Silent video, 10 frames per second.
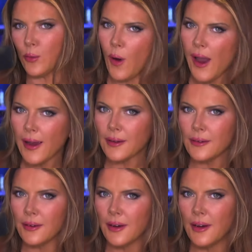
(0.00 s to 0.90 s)
Wade
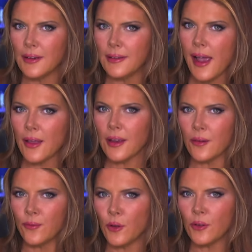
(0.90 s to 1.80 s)
down there
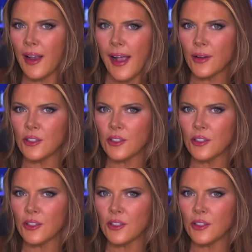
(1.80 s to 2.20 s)
in Fulton County,